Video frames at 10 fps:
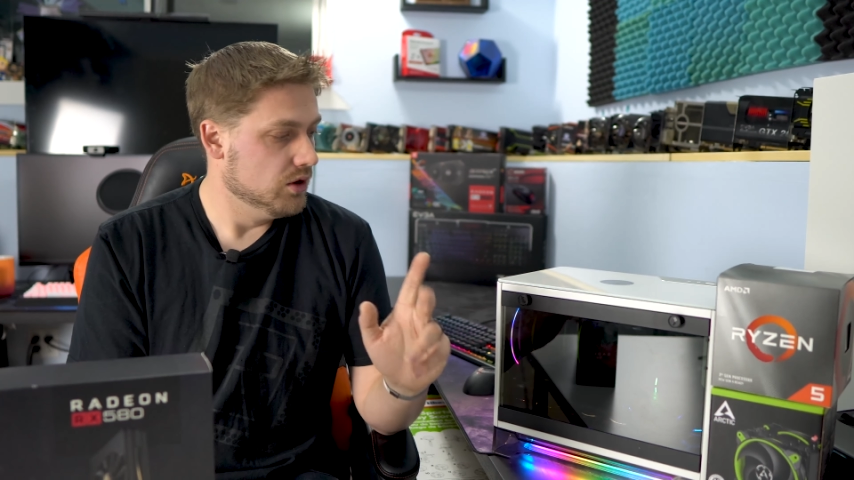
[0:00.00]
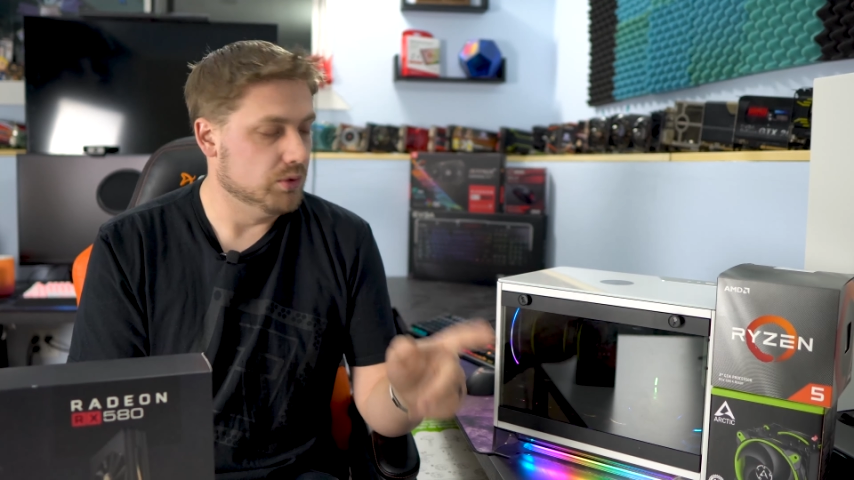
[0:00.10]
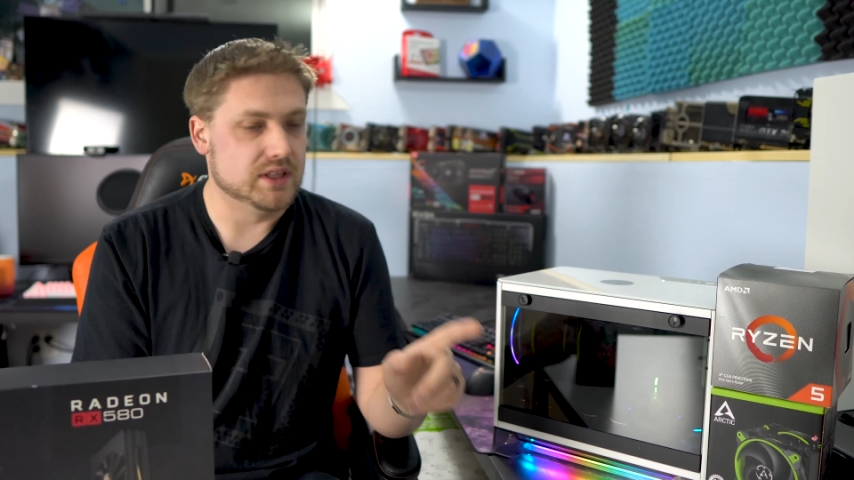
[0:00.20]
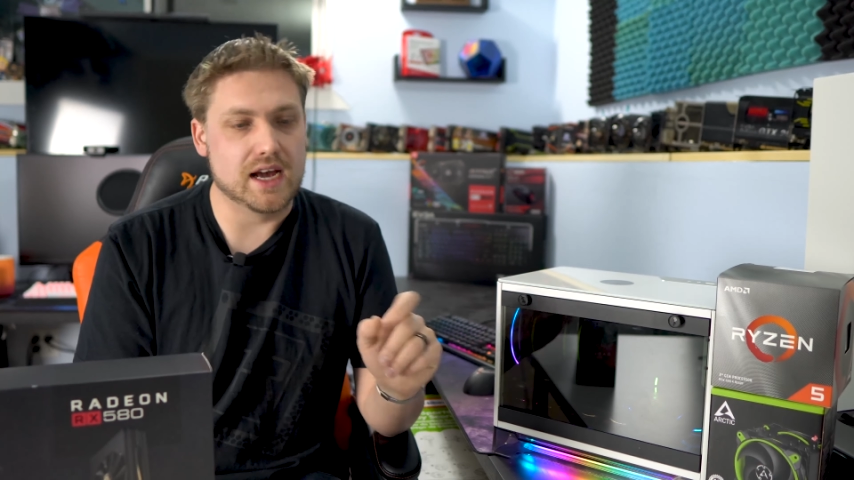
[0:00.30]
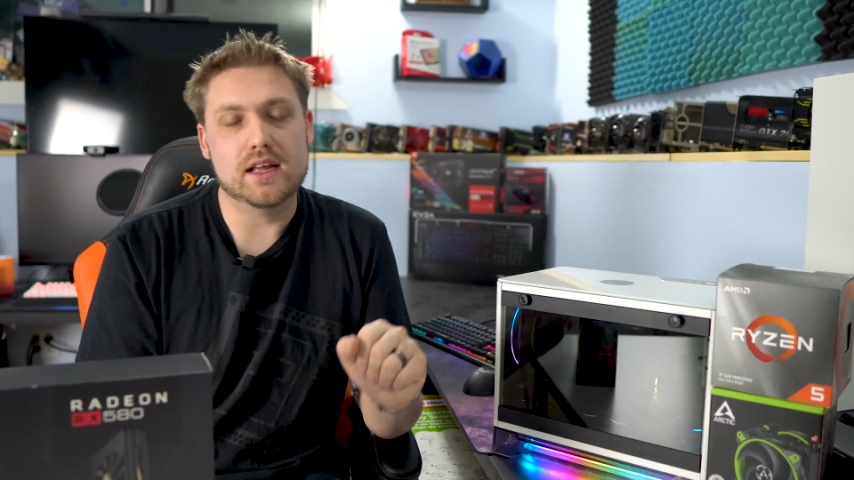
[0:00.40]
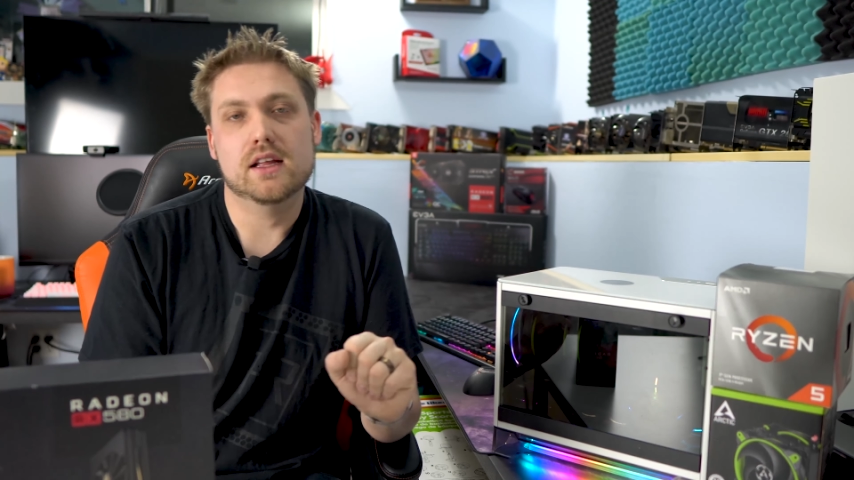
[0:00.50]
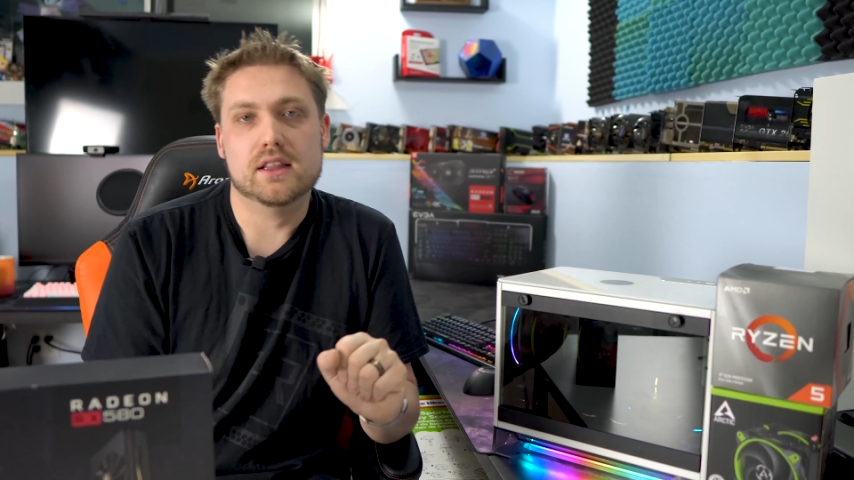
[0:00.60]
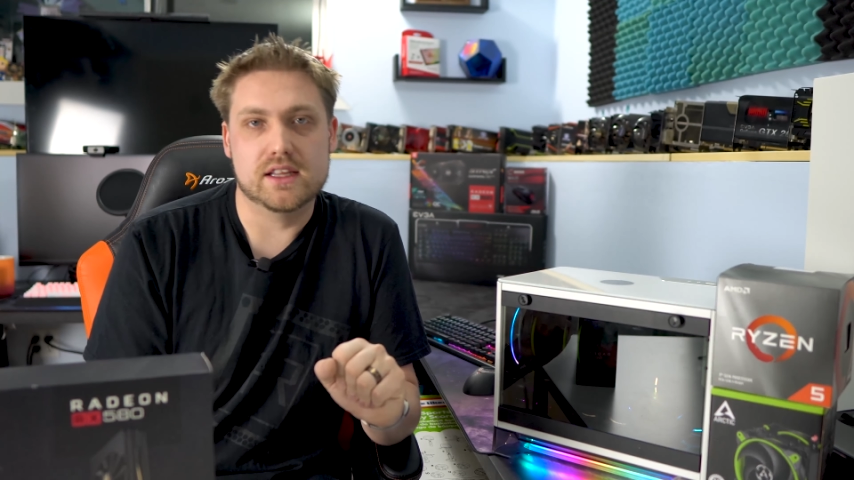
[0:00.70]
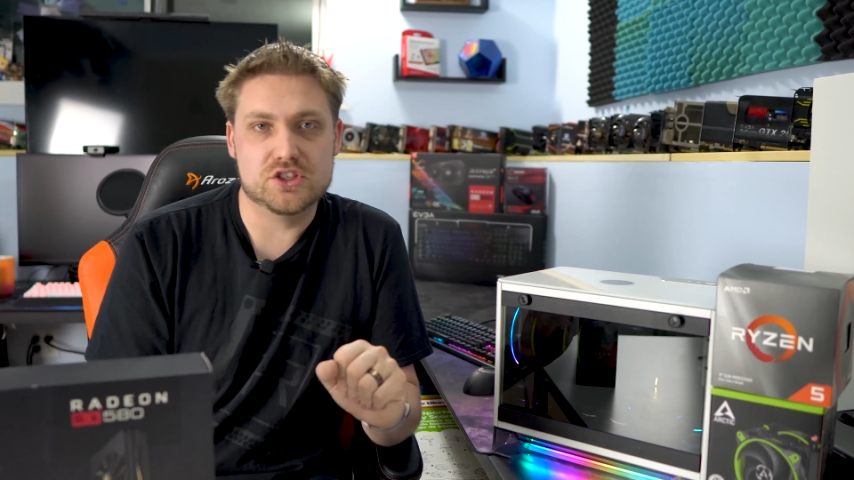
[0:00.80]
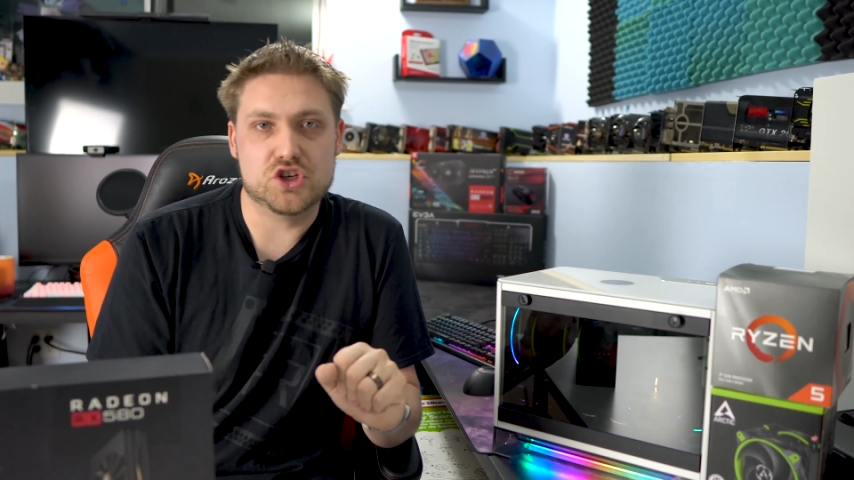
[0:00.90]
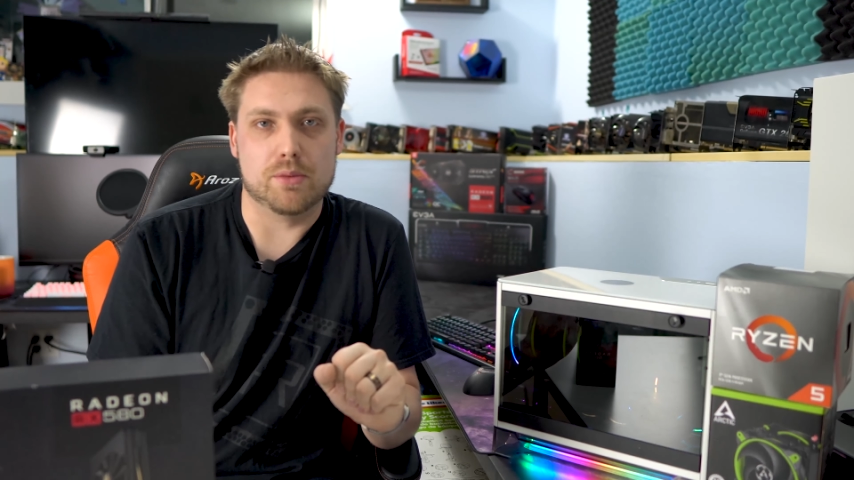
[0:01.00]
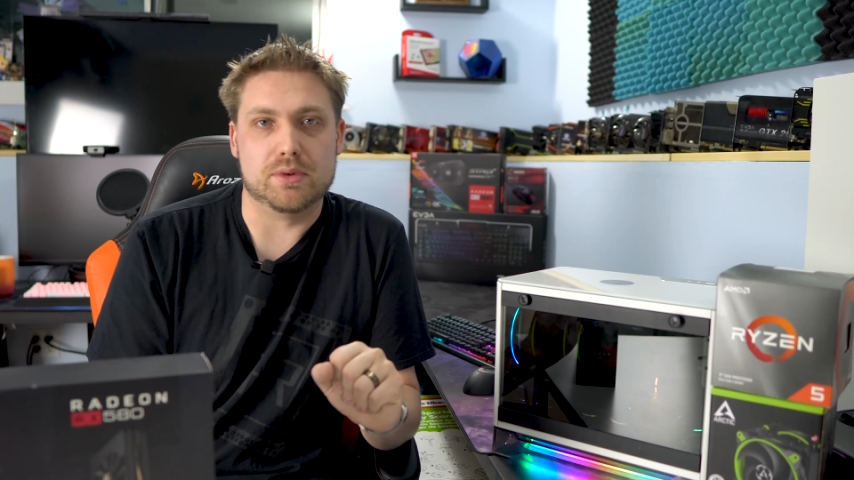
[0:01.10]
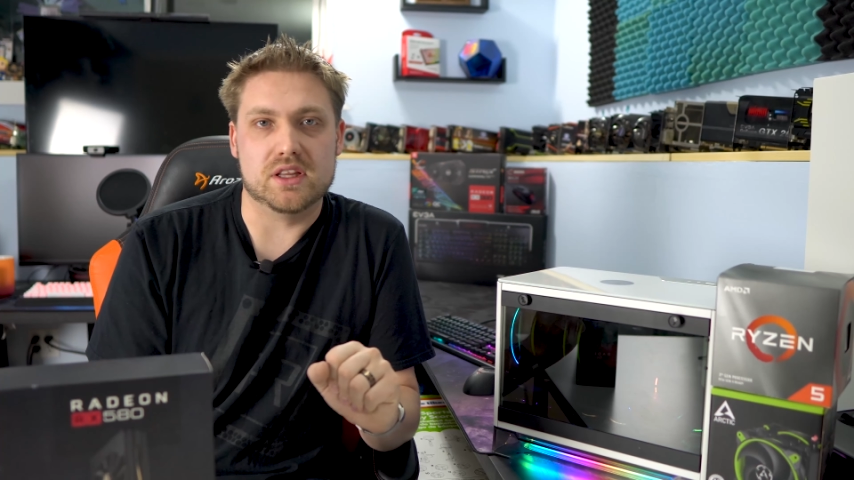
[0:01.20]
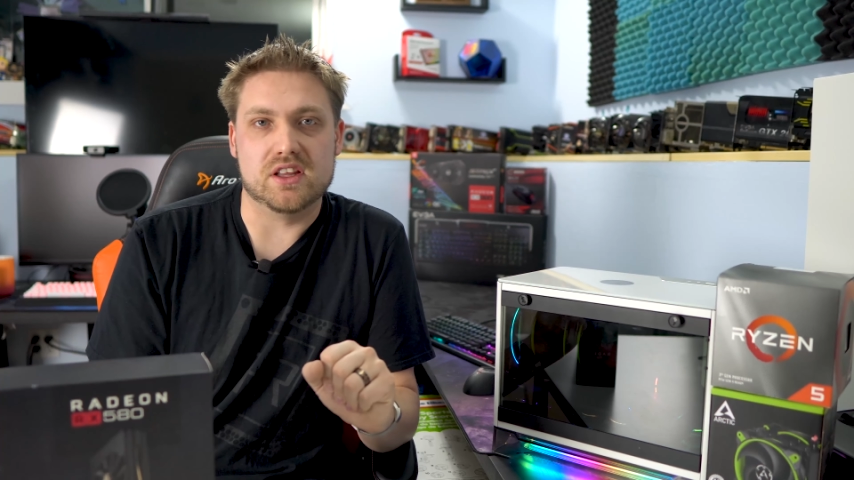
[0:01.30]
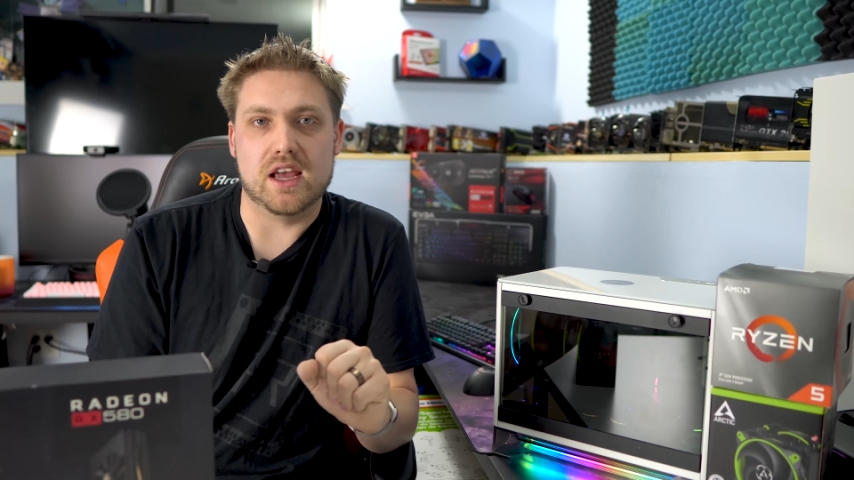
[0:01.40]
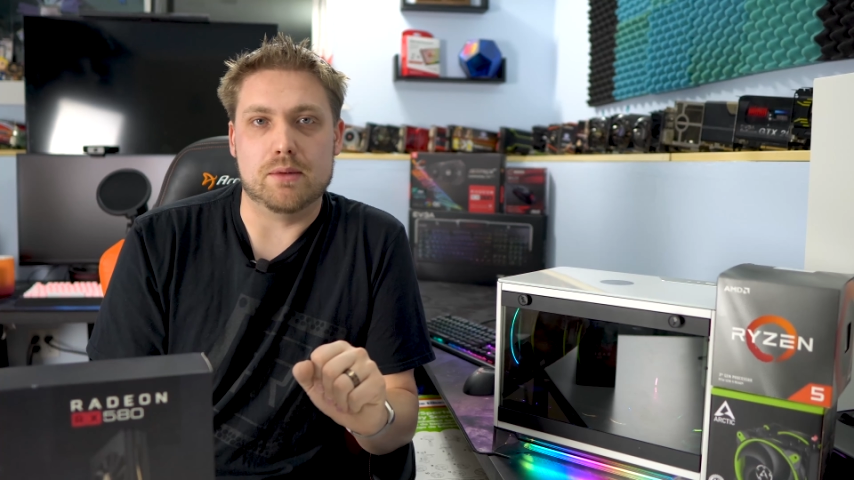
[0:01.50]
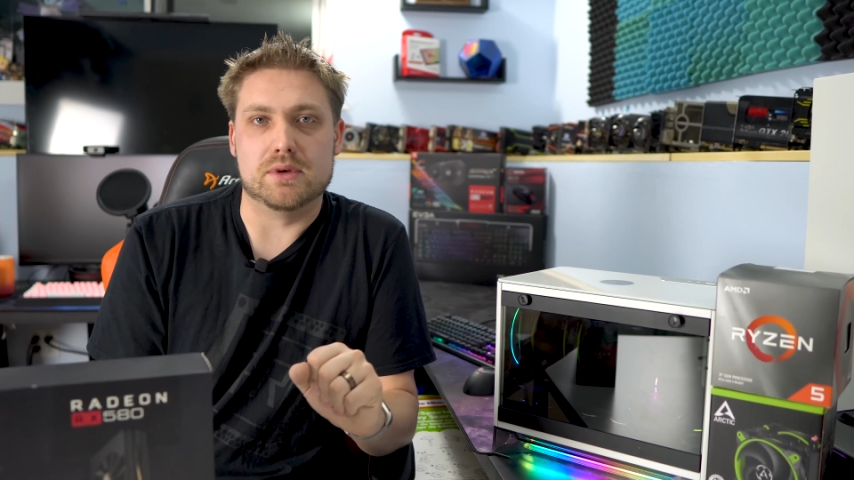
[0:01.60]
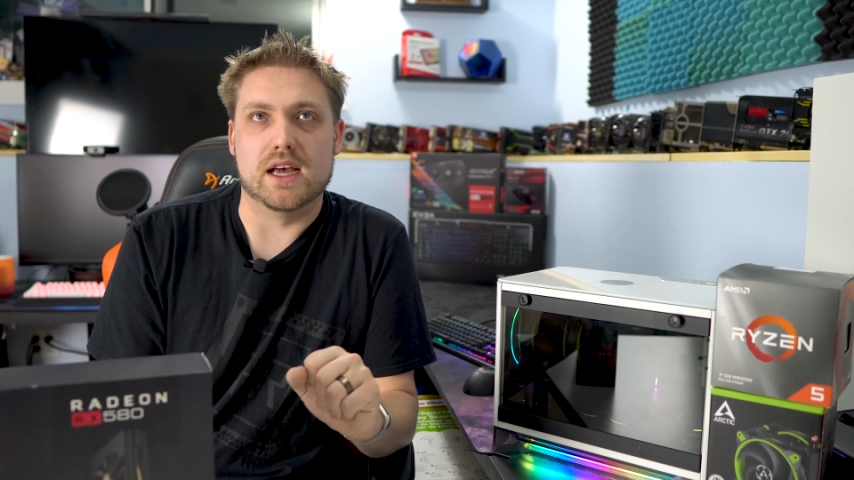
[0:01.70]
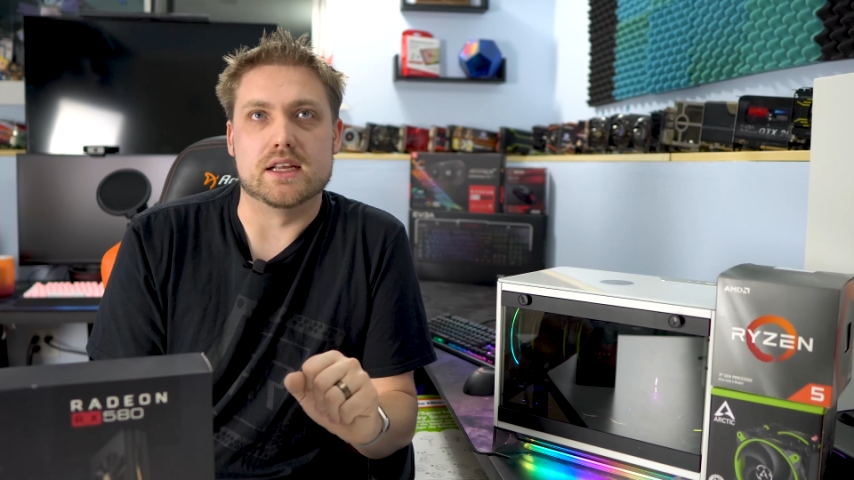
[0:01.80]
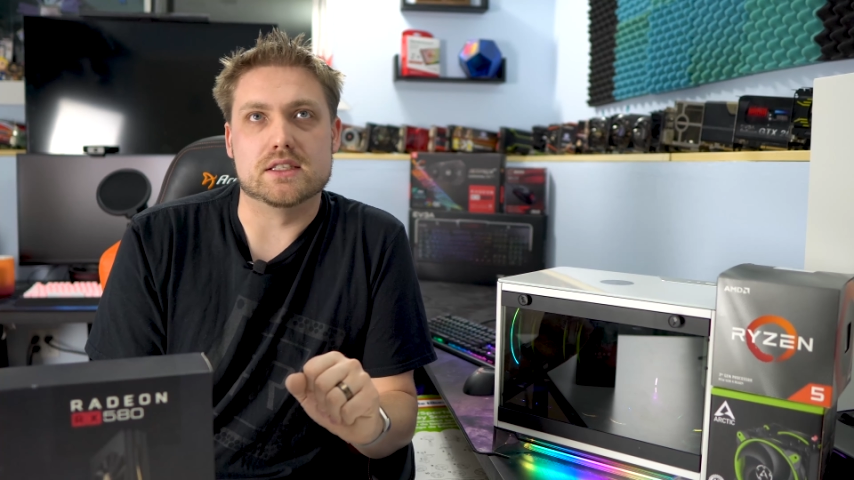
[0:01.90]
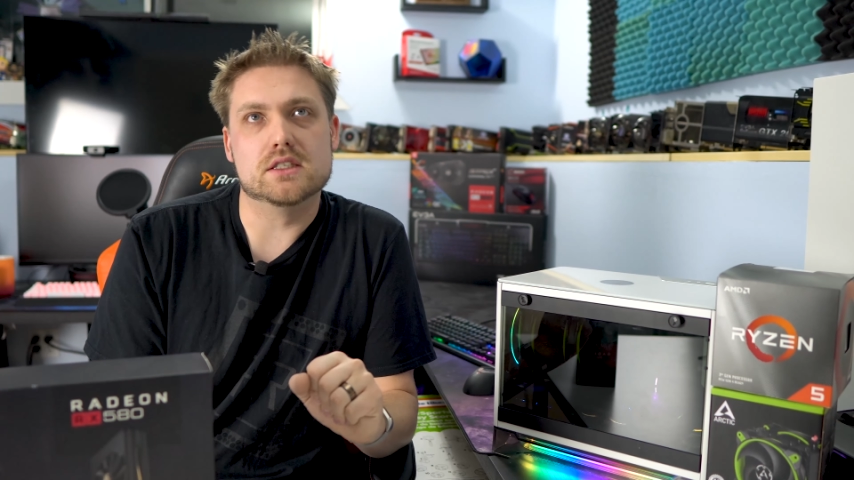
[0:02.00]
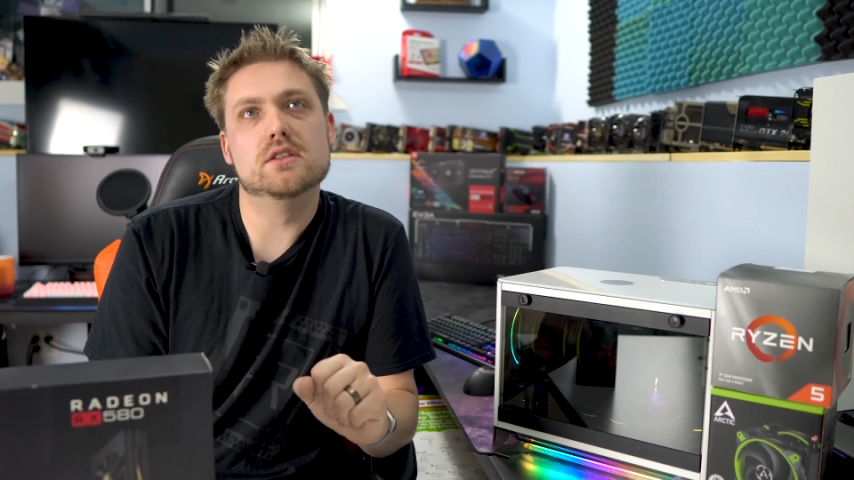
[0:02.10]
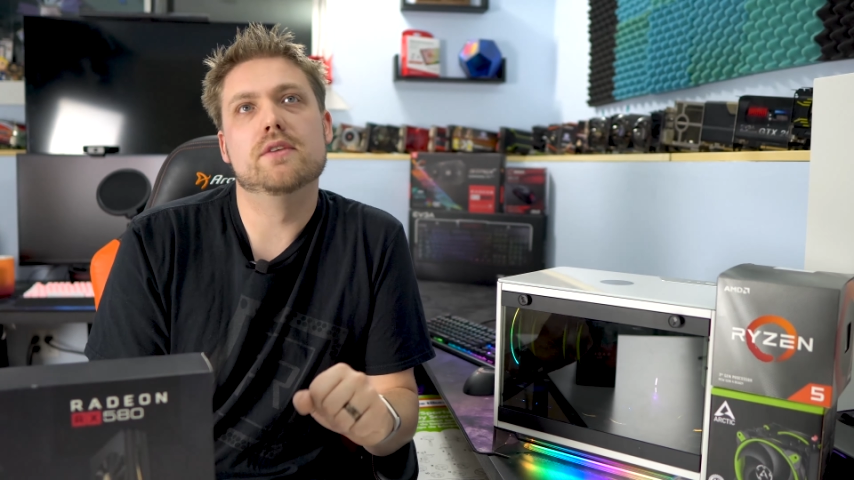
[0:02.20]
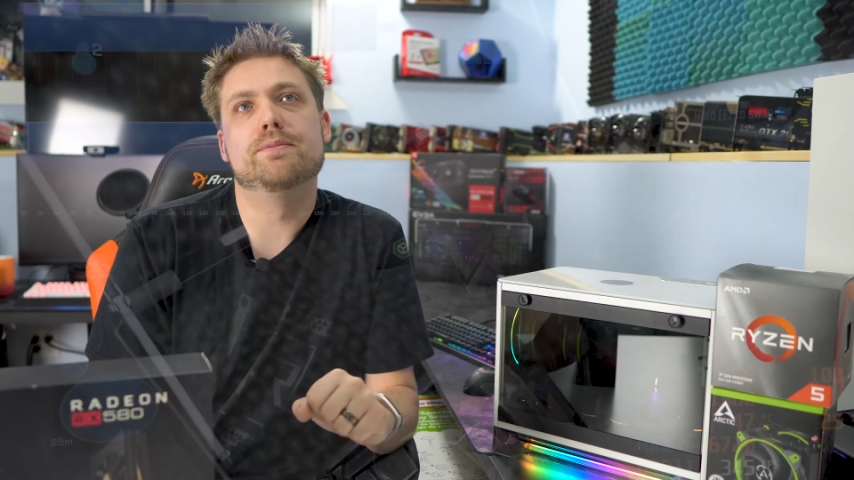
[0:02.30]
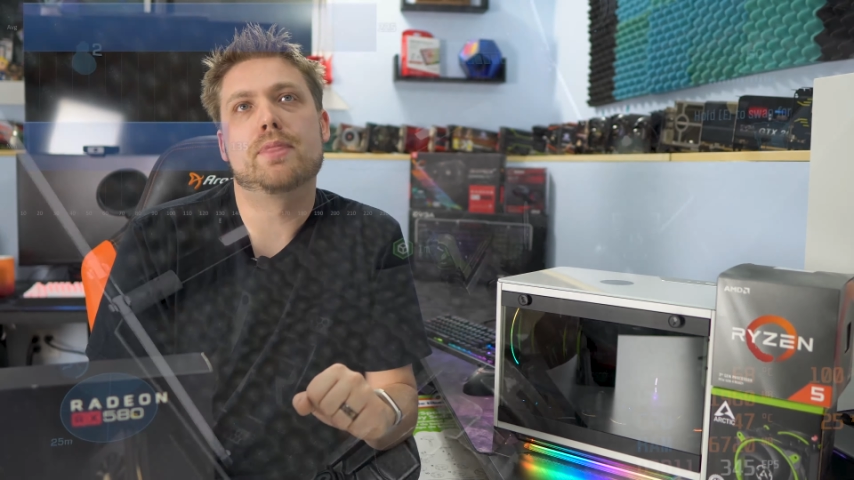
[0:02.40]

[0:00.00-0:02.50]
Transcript: With that, let's jump into the game tests.